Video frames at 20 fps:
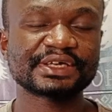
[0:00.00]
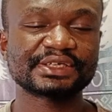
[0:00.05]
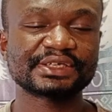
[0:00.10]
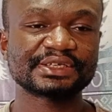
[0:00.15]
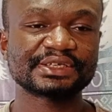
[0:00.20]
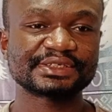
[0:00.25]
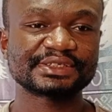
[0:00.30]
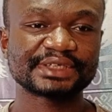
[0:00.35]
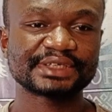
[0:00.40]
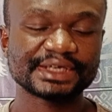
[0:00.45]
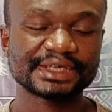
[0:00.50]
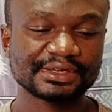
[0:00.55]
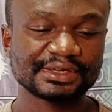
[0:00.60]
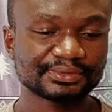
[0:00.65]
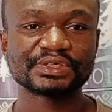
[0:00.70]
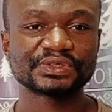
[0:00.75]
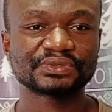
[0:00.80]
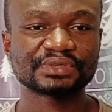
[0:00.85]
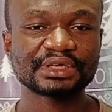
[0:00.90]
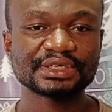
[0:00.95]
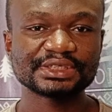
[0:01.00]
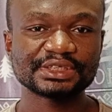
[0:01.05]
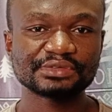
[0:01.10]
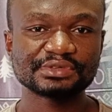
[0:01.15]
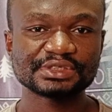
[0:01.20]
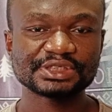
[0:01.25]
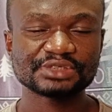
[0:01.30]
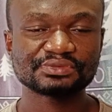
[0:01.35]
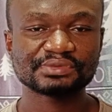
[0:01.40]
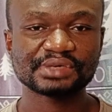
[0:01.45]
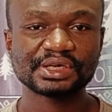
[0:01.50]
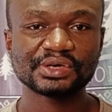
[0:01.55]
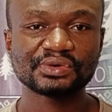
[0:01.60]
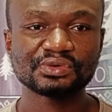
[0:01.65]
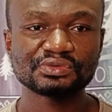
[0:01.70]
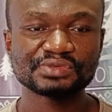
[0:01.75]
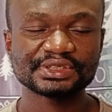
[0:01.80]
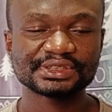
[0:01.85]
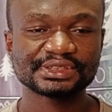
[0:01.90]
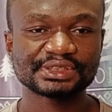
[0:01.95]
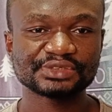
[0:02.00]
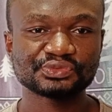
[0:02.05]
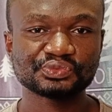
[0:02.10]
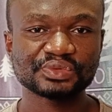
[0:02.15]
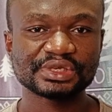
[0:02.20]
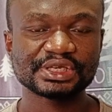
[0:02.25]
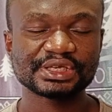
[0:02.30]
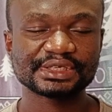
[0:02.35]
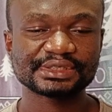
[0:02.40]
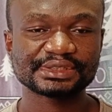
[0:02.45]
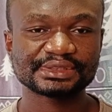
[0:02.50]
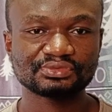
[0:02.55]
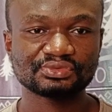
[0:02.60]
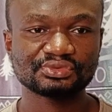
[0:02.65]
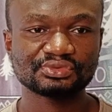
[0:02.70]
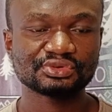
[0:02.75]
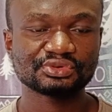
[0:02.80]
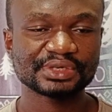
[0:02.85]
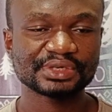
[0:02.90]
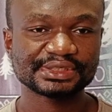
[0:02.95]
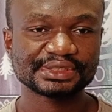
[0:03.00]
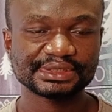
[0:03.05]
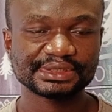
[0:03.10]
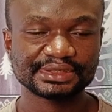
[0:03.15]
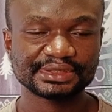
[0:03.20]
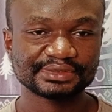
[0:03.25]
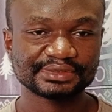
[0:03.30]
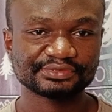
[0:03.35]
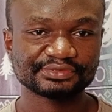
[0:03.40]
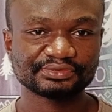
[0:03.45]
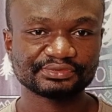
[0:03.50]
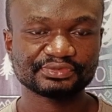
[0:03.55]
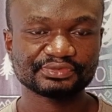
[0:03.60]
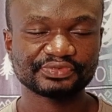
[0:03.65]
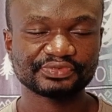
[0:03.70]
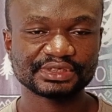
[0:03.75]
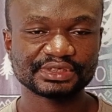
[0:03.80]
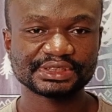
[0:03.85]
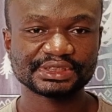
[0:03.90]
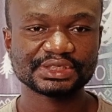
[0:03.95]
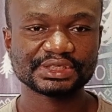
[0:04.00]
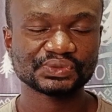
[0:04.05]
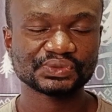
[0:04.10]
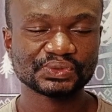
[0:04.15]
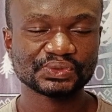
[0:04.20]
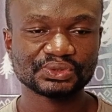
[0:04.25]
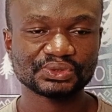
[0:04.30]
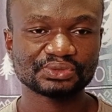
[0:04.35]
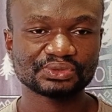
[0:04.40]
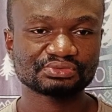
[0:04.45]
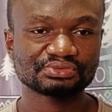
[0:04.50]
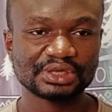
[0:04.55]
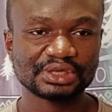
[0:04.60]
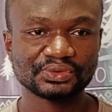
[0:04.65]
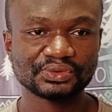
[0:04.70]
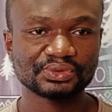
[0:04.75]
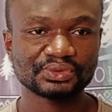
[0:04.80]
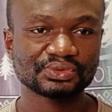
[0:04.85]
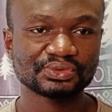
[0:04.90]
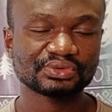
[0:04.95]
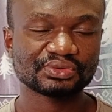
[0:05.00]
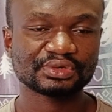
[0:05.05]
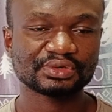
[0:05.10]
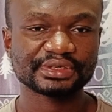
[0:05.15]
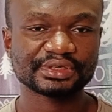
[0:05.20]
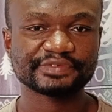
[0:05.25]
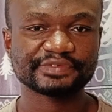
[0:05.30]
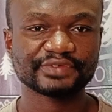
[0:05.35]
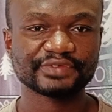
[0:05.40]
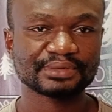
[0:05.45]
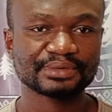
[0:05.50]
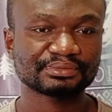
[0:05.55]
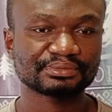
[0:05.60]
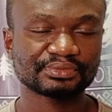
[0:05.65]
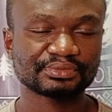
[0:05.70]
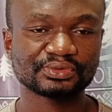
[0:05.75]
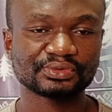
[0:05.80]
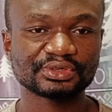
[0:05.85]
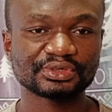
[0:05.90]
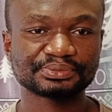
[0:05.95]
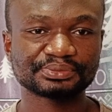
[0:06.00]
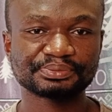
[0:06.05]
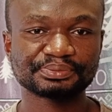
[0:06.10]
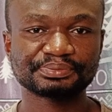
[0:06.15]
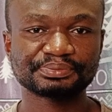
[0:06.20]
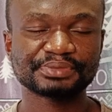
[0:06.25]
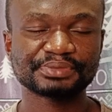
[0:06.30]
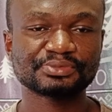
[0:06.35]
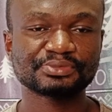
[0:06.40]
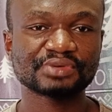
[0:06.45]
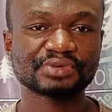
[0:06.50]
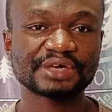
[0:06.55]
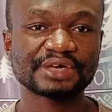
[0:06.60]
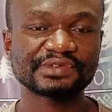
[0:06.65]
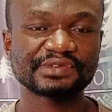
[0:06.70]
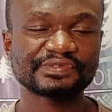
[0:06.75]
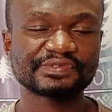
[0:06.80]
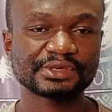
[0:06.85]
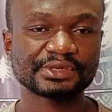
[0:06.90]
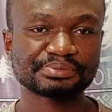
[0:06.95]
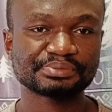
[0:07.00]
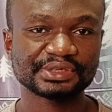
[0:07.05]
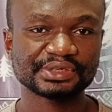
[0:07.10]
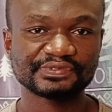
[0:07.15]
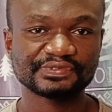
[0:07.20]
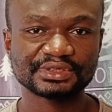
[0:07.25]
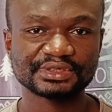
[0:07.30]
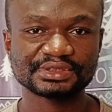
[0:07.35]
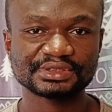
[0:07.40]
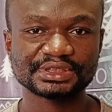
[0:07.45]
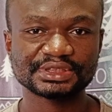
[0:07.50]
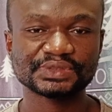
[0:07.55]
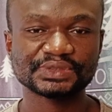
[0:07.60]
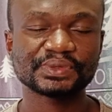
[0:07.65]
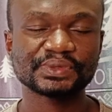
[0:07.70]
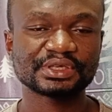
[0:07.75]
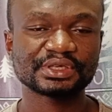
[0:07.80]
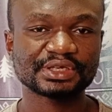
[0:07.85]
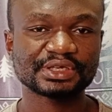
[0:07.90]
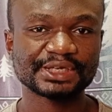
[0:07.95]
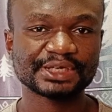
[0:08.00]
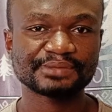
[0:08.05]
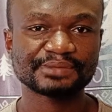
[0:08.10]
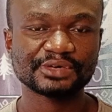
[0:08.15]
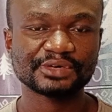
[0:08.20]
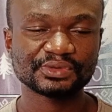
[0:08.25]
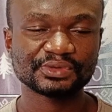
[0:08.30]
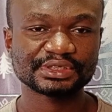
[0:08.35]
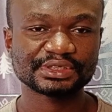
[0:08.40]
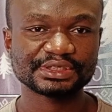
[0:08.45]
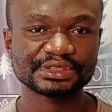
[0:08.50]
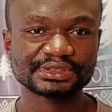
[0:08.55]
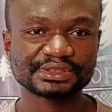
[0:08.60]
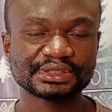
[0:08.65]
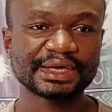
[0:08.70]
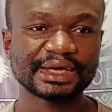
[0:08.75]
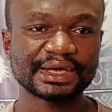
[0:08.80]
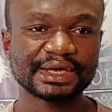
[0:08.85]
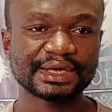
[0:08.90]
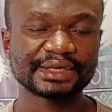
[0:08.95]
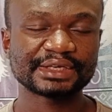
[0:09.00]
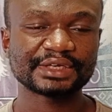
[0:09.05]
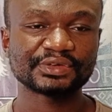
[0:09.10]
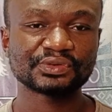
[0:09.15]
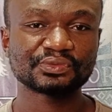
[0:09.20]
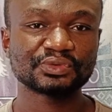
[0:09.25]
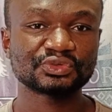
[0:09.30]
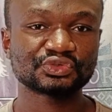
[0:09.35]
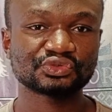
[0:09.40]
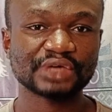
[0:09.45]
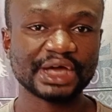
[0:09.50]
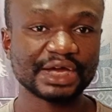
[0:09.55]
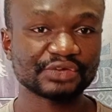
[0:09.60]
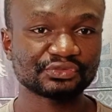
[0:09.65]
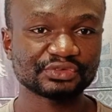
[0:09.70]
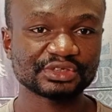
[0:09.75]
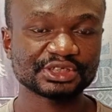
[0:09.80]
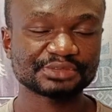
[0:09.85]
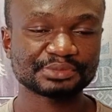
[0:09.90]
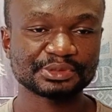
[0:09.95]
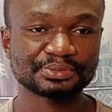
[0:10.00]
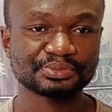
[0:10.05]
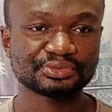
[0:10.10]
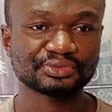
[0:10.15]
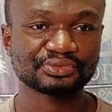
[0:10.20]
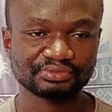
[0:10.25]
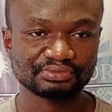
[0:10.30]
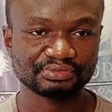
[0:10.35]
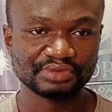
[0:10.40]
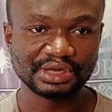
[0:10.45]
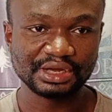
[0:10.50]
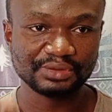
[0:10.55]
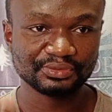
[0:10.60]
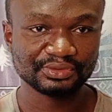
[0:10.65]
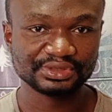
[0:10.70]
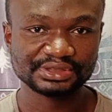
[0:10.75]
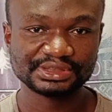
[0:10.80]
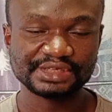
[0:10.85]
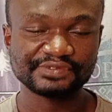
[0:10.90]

their desire. So that's the reason why I always sell winners, growers and finishers all along on the farm, because people have different preferences when they come. I want this and I don't want to add to these people. I want